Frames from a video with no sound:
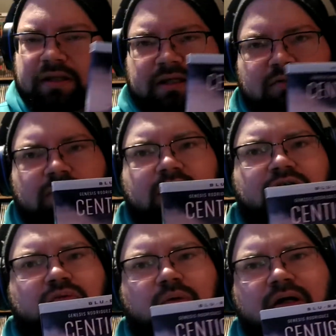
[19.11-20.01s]
It's one of
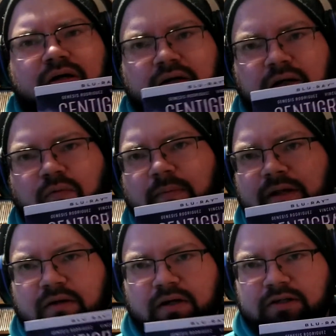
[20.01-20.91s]
those where a woman
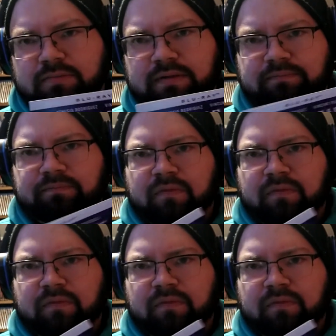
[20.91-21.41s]
and her husband